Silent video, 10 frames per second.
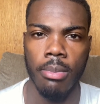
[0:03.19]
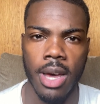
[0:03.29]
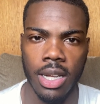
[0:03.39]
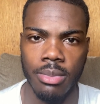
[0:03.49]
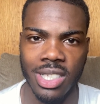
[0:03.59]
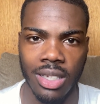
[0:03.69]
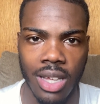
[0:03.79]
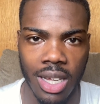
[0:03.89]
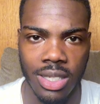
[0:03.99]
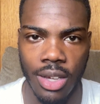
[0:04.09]
My name is
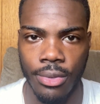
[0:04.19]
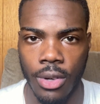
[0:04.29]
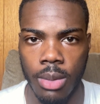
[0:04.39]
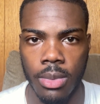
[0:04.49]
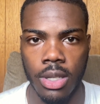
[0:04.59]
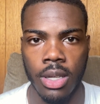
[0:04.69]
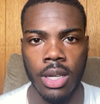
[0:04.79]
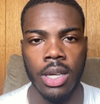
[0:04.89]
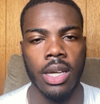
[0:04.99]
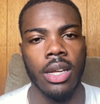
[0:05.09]
Delonte
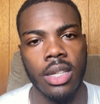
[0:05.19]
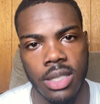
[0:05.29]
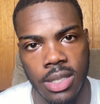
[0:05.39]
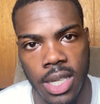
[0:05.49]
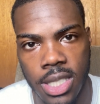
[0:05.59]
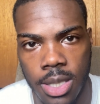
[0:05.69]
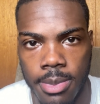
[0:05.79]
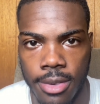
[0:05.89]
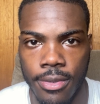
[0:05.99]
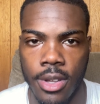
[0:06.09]
Freeman, and this is
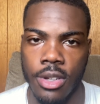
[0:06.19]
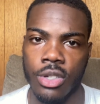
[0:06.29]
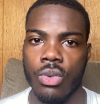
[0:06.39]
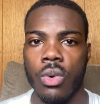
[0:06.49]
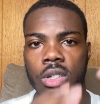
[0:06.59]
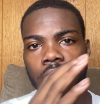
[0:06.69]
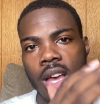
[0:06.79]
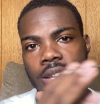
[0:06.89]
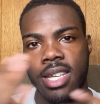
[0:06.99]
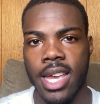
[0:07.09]
SMB Fitness or Delonte